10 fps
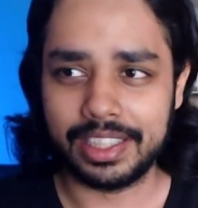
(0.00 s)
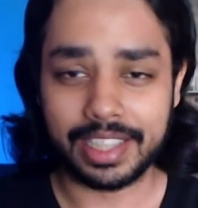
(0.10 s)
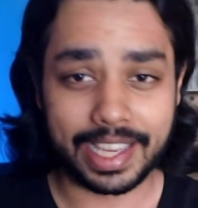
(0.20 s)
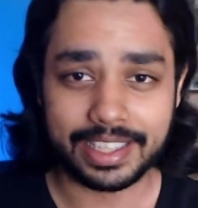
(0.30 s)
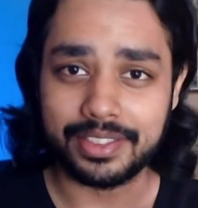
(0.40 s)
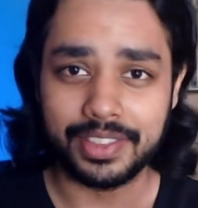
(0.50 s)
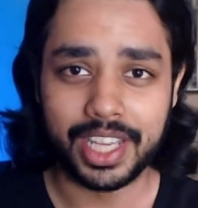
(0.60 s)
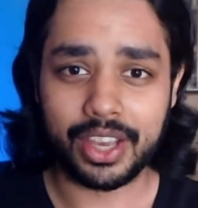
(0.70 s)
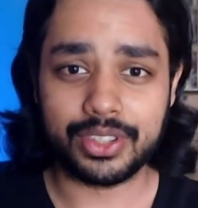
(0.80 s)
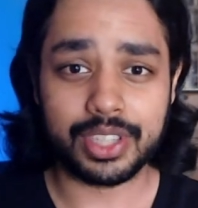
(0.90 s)
Like this
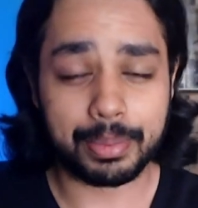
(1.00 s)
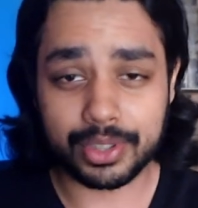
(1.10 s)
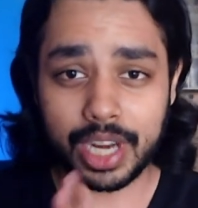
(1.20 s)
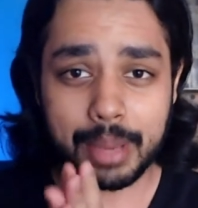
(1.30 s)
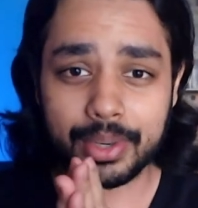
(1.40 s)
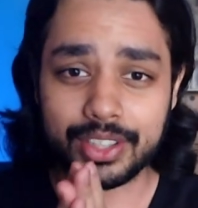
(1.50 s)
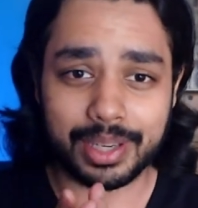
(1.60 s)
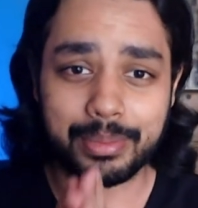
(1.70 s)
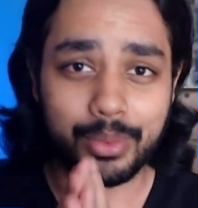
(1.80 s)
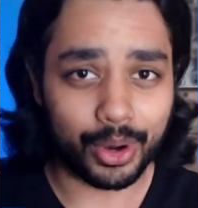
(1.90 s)
video, subscribe because
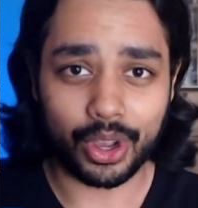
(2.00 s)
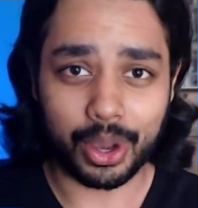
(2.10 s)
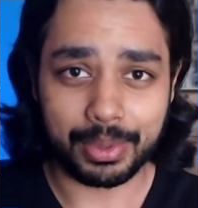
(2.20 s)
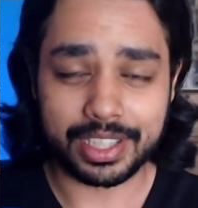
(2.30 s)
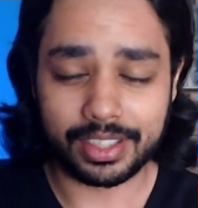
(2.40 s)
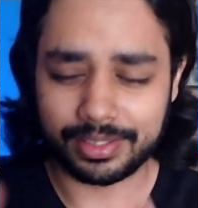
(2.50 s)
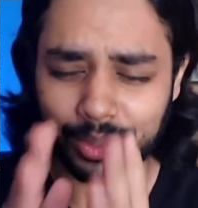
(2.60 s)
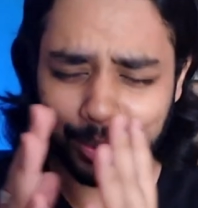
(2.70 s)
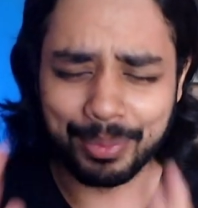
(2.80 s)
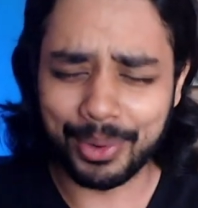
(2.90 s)
we have more comments,
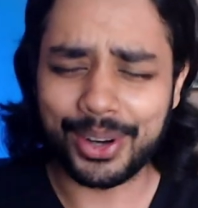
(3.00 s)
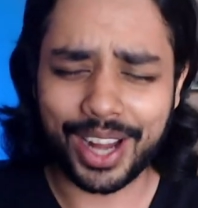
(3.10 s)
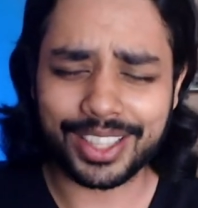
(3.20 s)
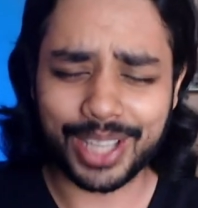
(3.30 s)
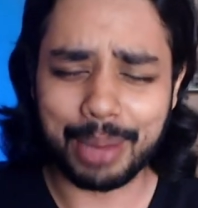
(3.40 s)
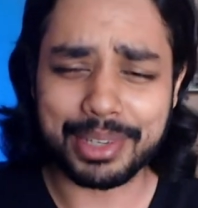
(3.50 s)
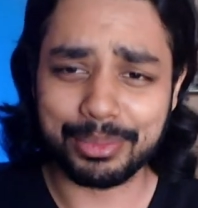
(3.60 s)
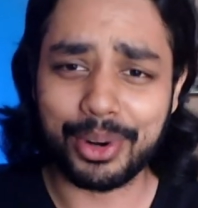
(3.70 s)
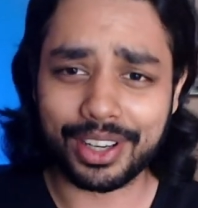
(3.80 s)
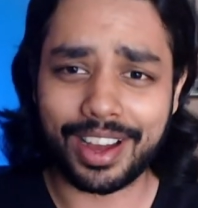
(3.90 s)
no more not
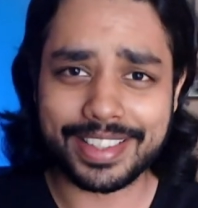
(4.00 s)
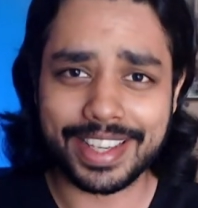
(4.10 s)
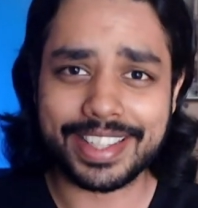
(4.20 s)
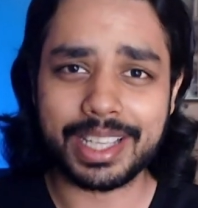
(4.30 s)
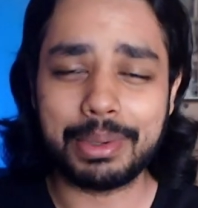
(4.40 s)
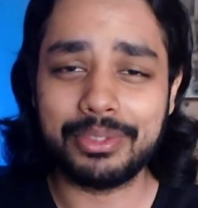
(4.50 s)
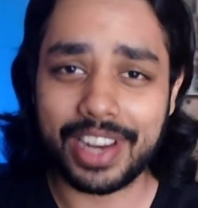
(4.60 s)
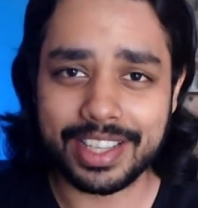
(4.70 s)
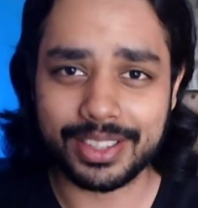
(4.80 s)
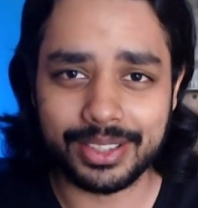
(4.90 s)
comments, more contents coming
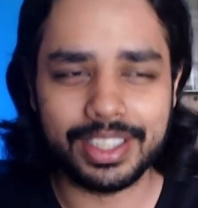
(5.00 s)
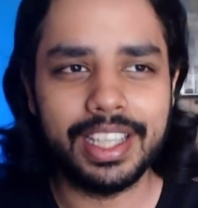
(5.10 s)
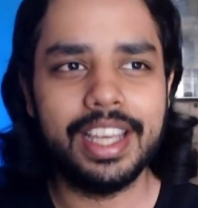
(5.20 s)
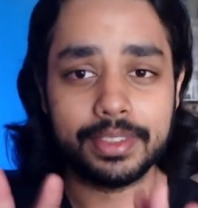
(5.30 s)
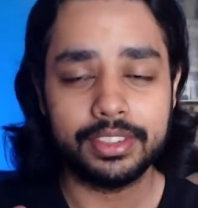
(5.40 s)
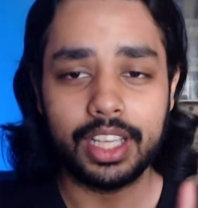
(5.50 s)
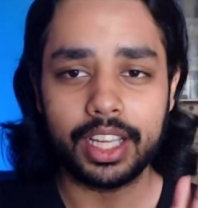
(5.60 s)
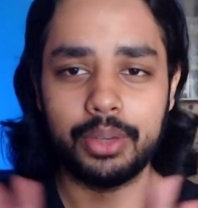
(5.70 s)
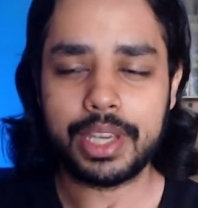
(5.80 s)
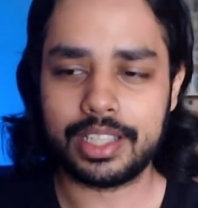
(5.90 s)
very soon. Not
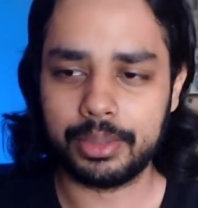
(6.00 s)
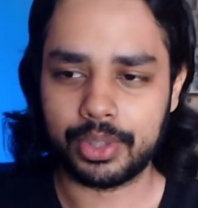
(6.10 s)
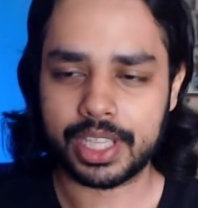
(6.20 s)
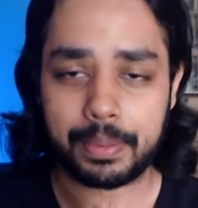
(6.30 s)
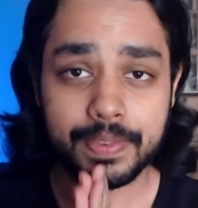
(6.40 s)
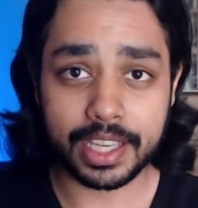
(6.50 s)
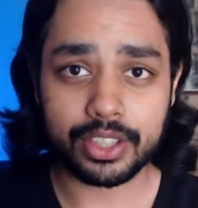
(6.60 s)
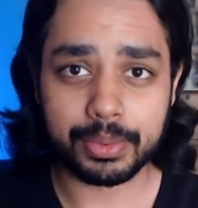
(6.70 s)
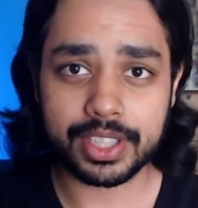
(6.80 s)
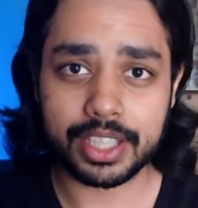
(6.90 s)
gonna waste any more time. Thank
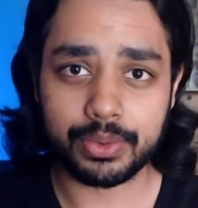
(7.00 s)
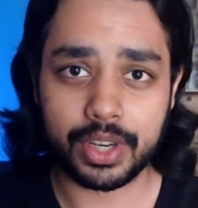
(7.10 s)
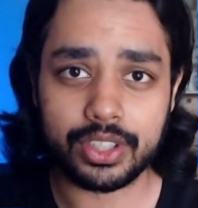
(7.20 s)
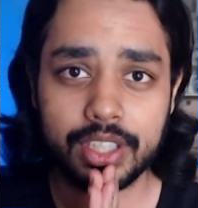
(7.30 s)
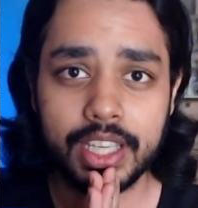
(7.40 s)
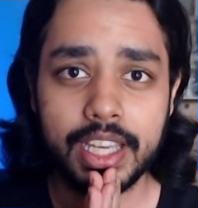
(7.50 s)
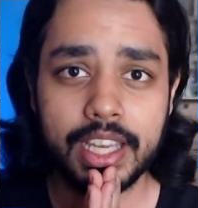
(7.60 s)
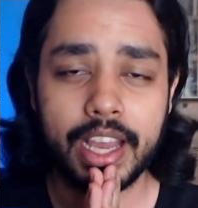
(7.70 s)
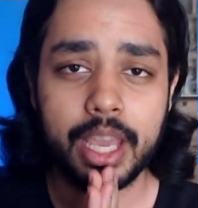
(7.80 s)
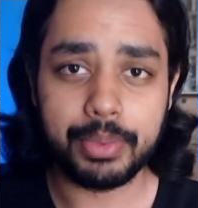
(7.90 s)
you so much, guys, for watching.
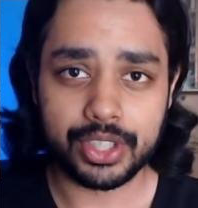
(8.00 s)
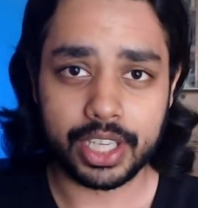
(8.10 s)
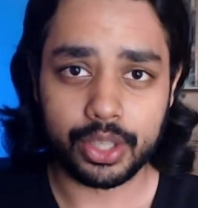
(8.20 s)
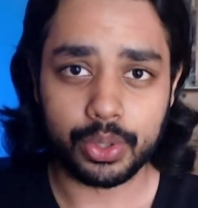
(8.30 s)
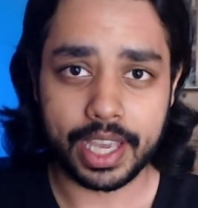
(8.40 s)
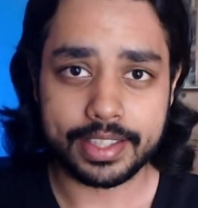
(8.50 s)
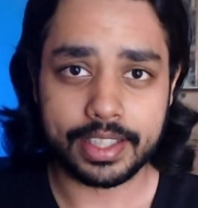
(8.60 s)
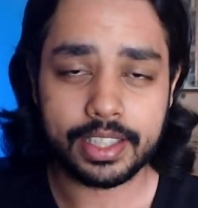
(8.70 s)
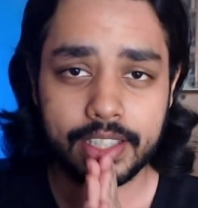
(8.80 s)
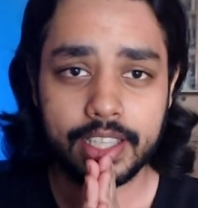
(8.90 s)
I appreciate you guys
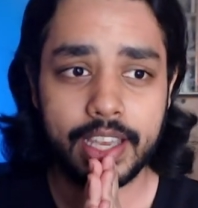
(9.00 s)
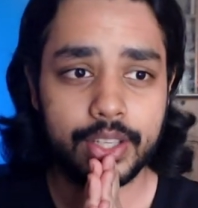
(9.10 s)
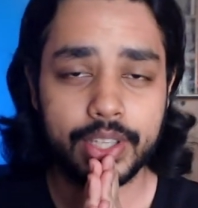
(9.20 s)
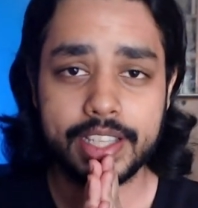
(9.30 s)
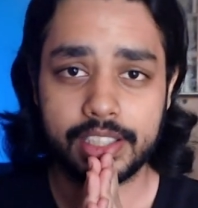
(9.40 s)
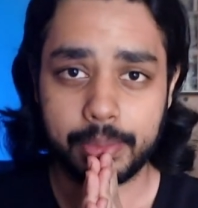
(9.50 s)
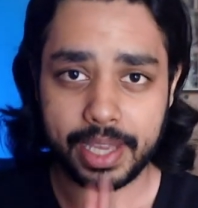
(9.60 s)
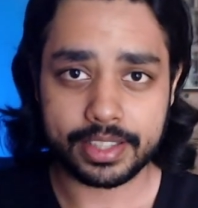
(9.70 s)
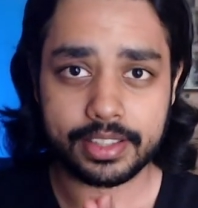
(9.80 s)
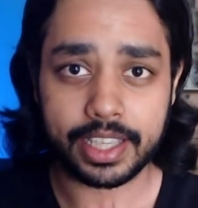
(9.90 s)
here, and you guys are the
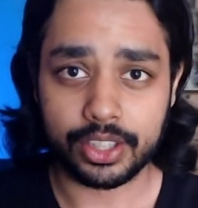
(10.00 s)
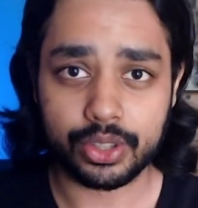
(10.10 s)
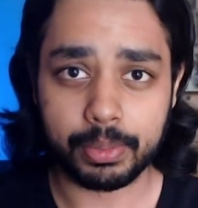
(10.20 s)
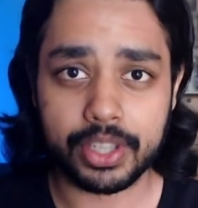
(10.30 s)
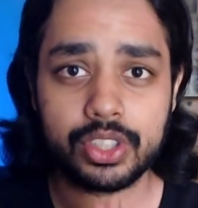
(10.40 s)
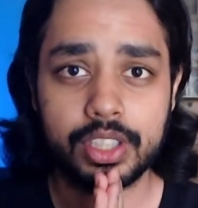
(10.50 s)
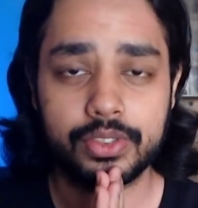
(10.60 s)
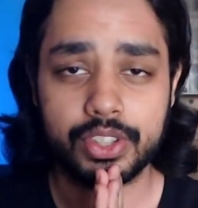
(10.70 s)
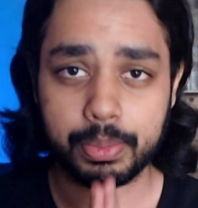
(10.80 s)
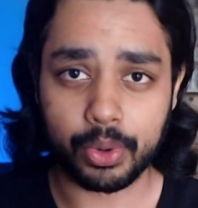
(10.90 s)
best. Thank you so much
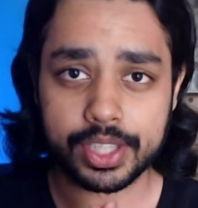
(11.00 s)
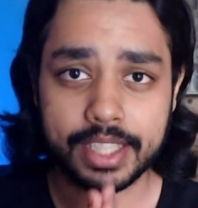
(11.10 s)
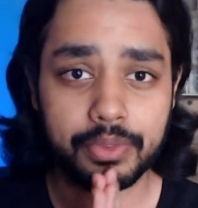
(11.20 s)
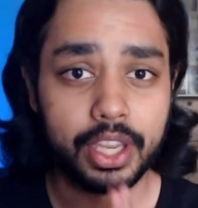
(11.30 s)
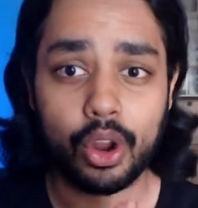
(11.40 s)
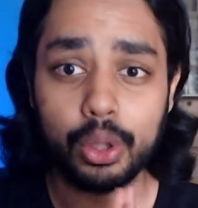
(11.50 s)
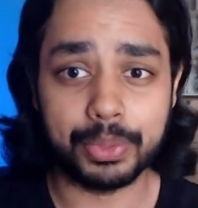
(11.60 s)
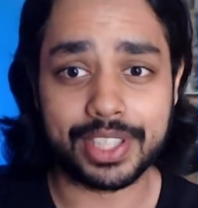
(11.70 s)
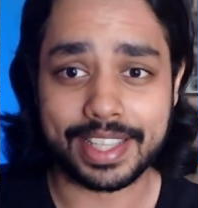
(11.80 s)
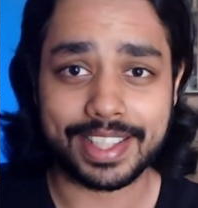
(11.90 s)
for supporting. We are
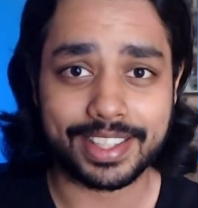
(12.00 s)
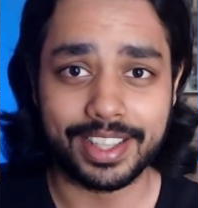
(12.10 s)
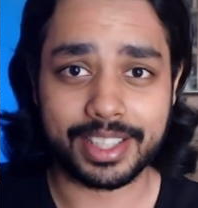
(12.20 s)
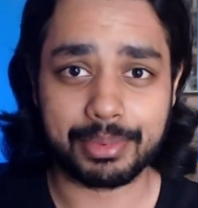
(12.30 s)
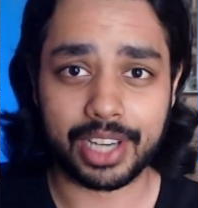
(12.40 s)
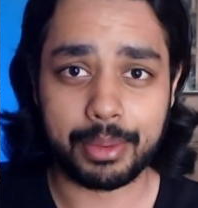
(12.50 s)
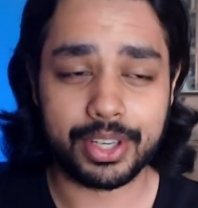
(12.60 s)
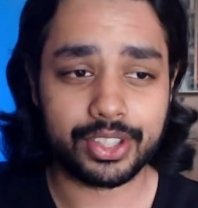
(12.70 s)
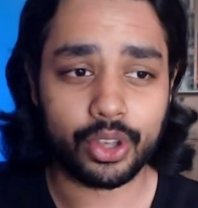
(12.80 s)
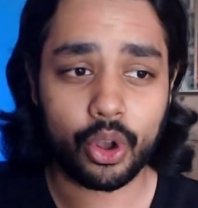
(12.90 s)
almost at 600
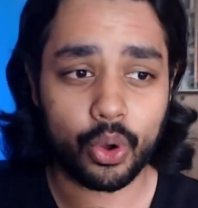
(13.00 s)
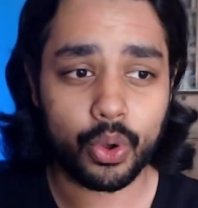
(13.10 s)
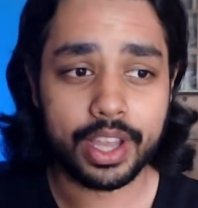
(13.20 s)
subscribers, so